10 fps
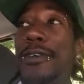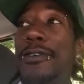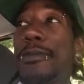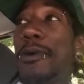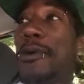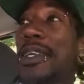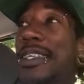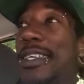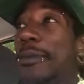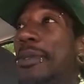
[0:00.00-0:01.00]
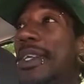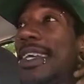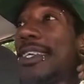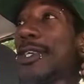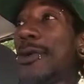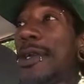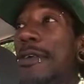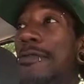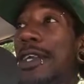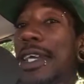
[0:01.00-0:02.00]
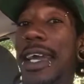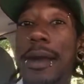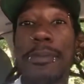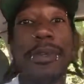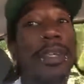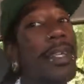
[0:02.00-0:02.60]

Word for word: Smoking something and showing off for the camera.